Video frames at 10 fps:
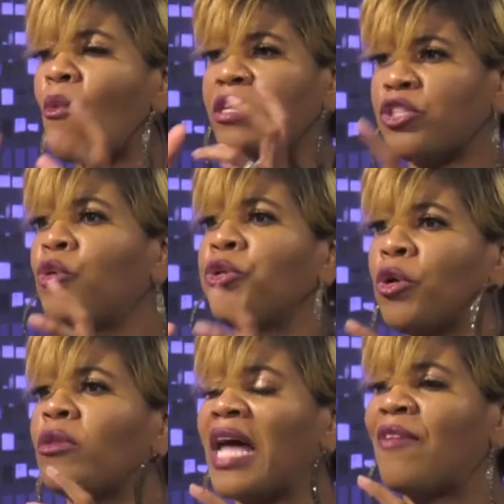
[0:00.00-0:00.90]
wants to do in
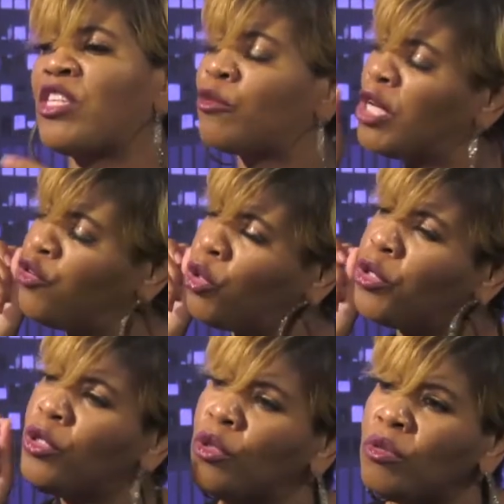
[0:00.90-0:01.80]
your life is to give you a
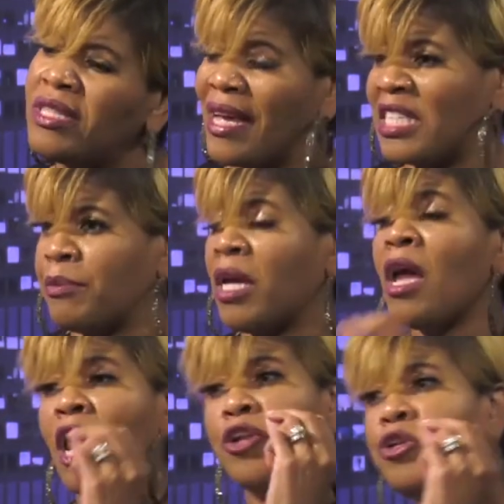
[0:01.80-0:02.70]
new testament,
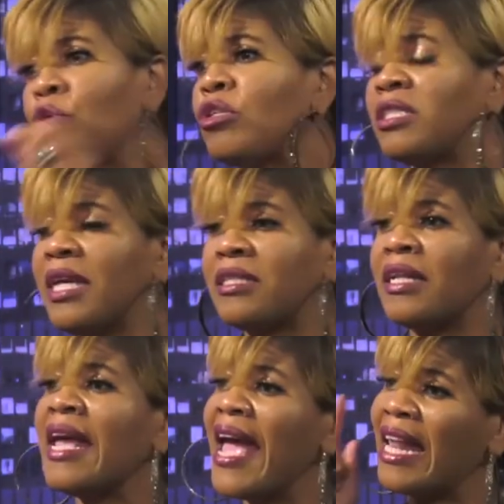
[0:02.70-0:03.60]
a new
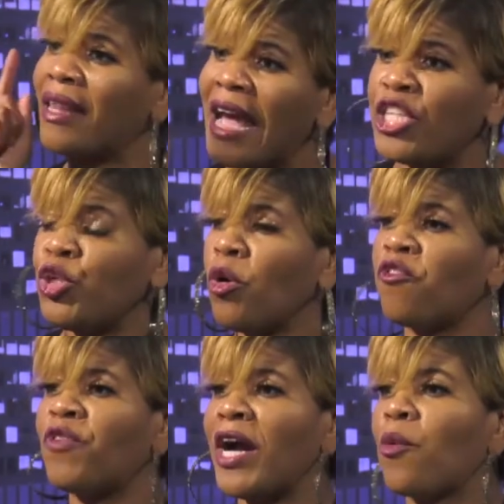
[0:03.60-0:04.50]
season, and light you on
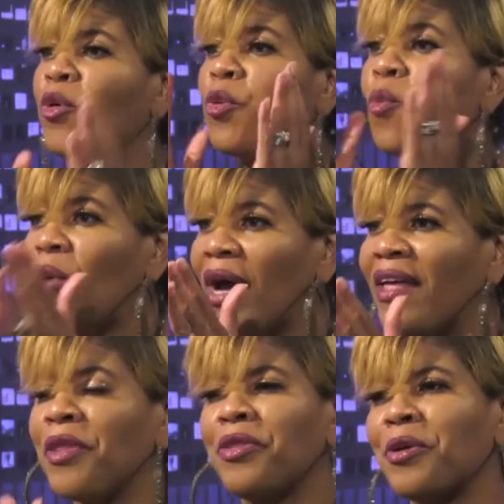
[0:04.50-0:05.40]
fire with what?
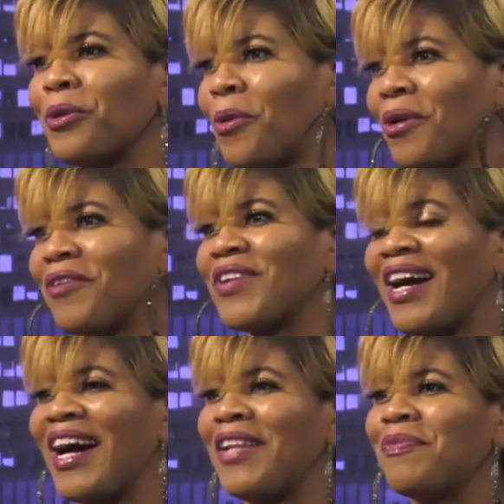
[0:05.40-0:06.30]
The glory of
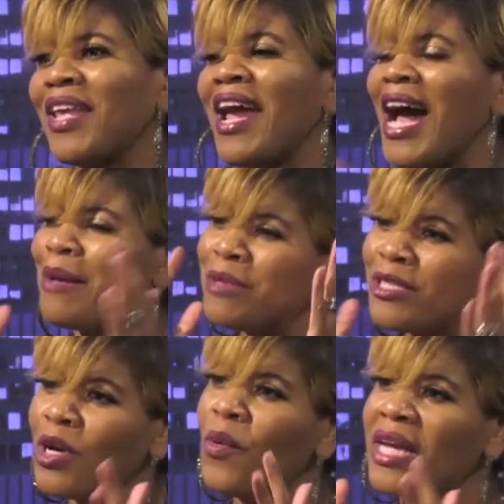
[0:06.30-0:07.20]
God. I'm
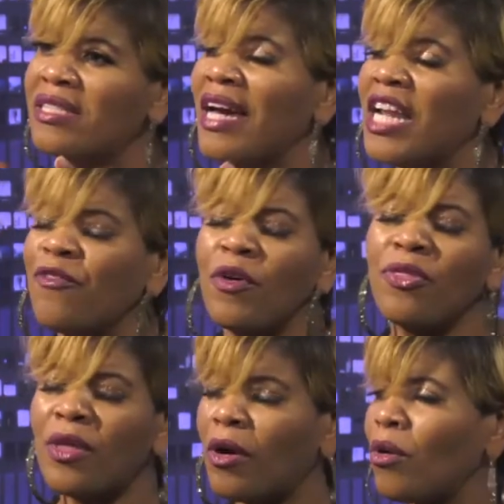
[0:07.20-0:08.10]
so excited for
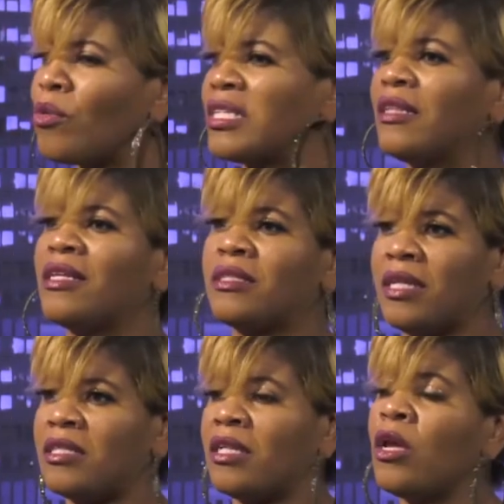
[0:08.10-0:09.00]
those in this season